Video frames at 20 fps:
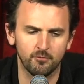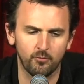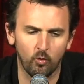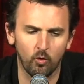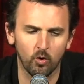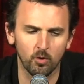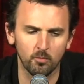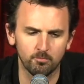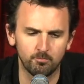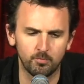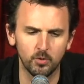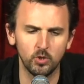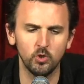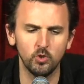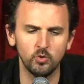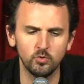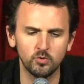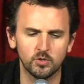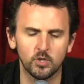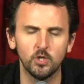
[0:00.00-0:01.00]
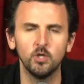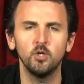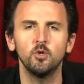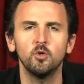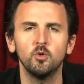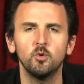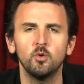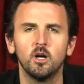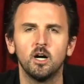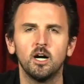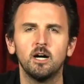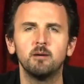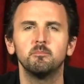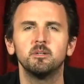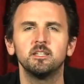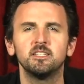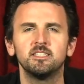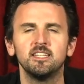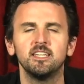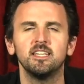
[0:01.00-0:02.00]
for Boo 2, a
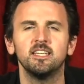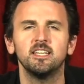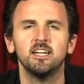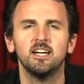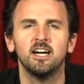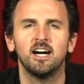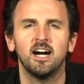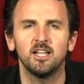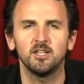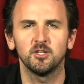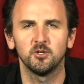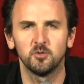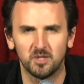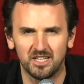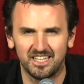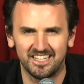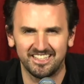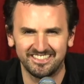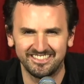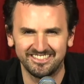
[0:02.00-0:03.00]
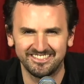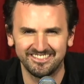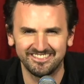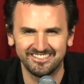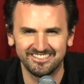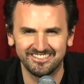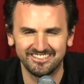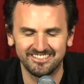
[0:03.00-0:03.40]
Madea Halloween.